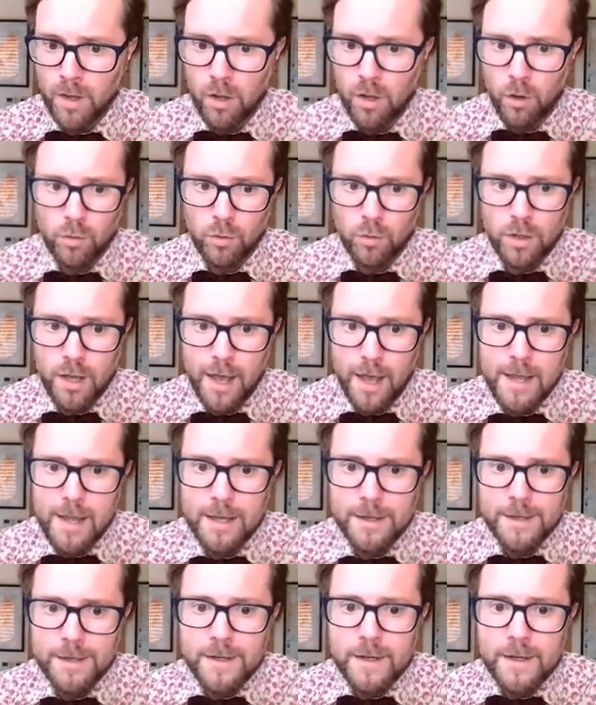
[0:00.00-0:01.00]

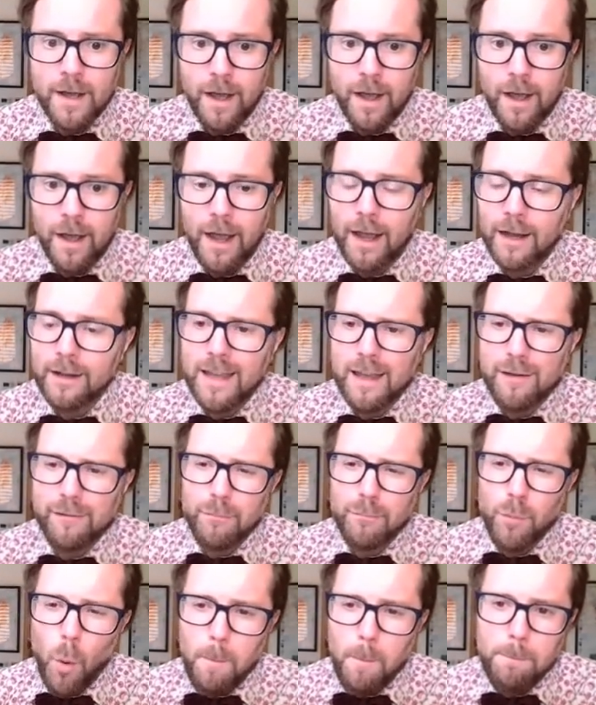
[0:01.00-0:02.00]
Okay, uh, and
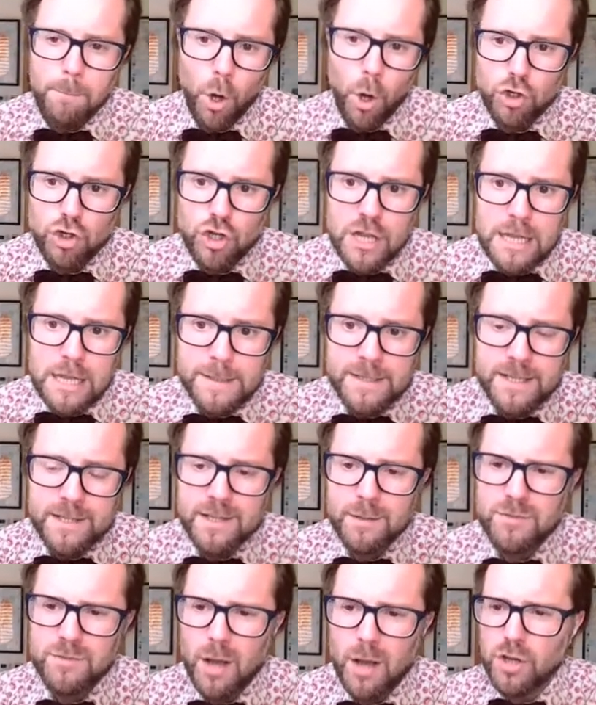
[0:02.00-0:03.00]
give more body. So
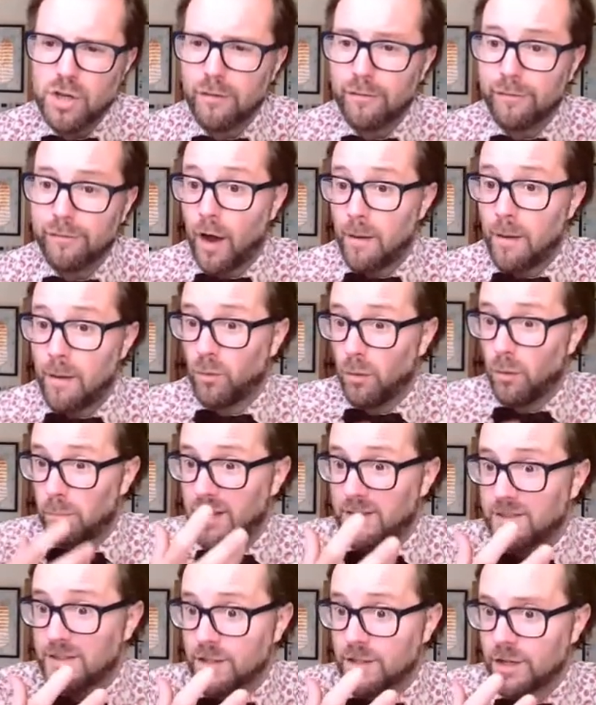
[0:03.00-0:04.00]
sometimes you can find more
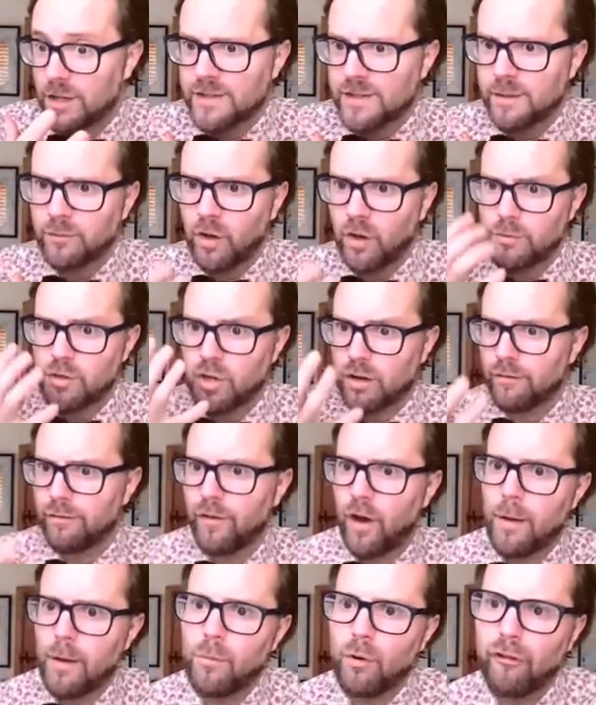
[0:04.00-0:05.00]
bitterness, sometimes you can
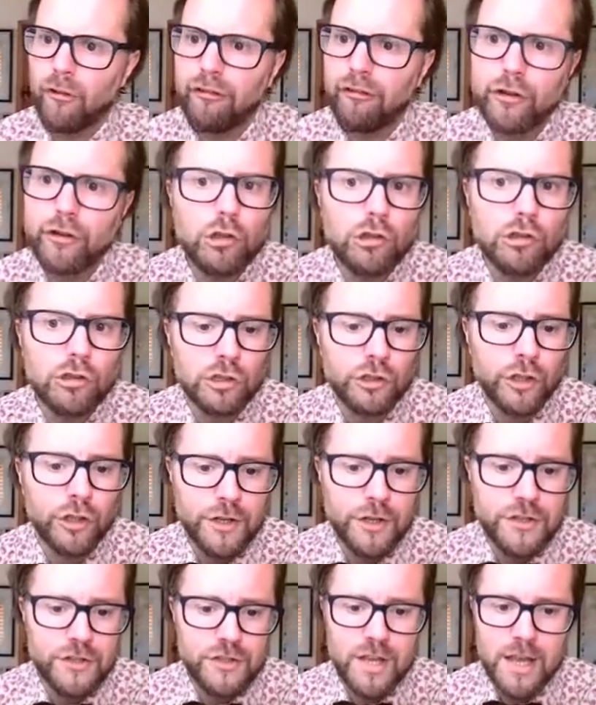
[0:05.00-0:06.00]
find more
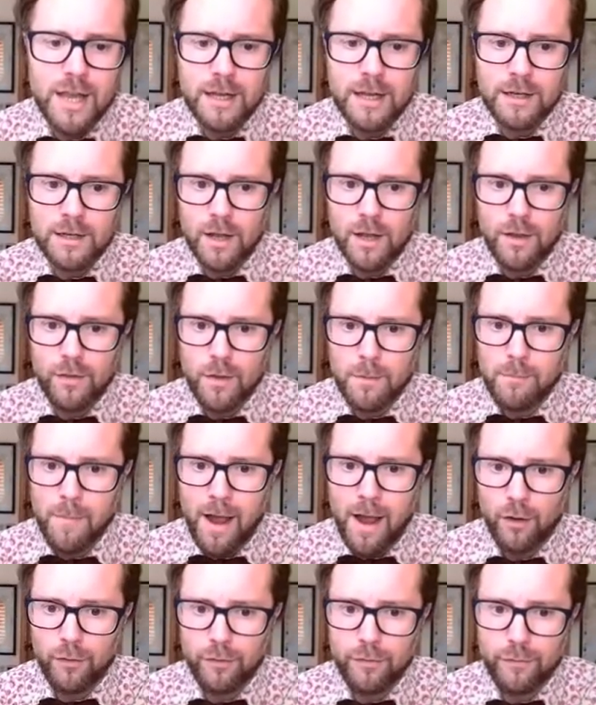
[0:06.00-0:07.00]
fullness in the
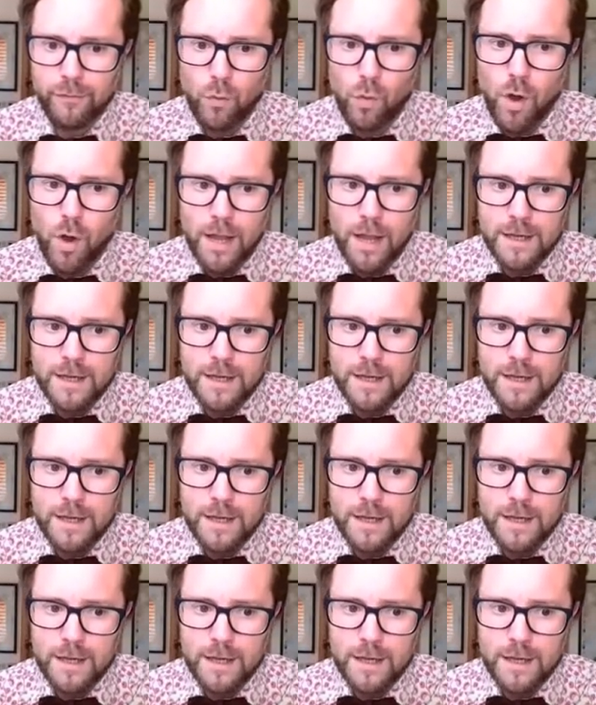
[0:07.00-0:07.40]
mouth, for